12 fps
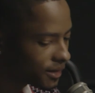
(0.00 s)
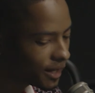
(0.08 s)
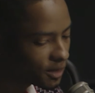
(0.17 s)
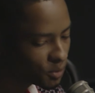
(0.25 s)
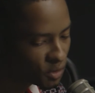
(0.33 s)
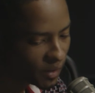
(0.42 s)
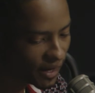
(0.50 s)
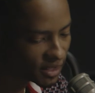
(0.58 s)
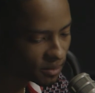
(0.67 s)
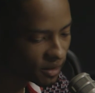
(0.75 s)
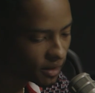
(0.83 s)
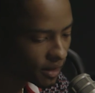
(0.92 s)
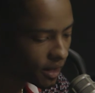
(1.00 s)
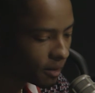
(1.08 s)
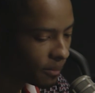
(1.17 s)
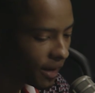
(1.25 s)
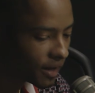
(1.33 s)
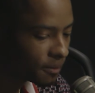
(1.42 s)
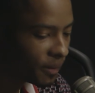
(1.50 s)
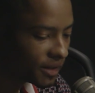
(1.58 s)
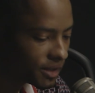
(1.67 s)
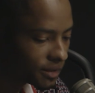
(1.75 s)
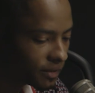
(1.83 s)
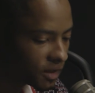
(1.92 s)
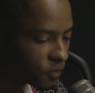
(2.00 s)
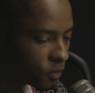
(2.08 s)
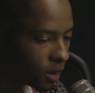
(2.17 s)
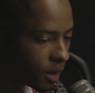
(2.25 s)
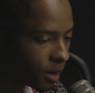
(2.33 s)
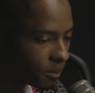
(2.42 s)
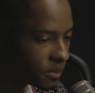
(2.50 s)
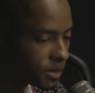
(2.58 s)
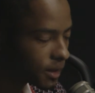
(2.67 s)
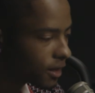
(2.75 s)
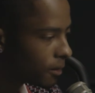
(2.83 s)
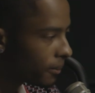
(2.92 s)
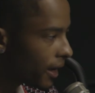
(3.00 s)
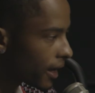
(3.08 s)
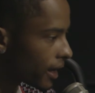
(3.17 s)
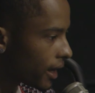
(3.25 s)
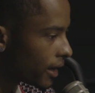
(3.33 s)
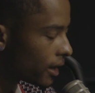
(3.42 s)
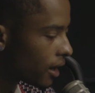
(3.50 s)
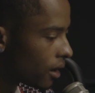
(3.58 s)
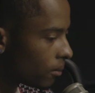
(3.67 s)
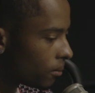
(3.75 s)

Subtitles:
that is what you asked me. The comeback, it basically is for to come back and